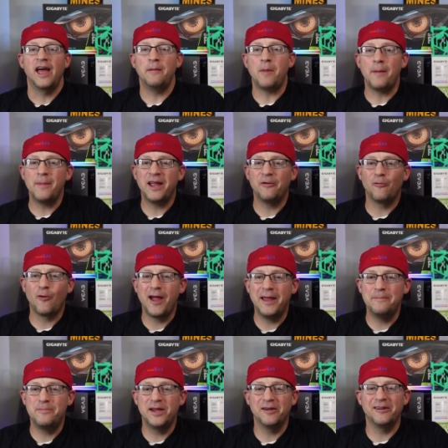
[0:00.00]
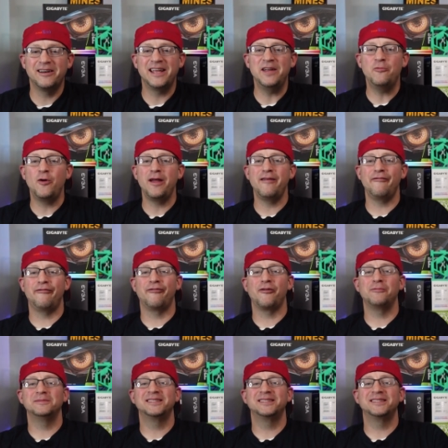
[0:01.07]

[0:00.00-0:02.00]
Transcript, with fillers: and my man Redbeard, he went from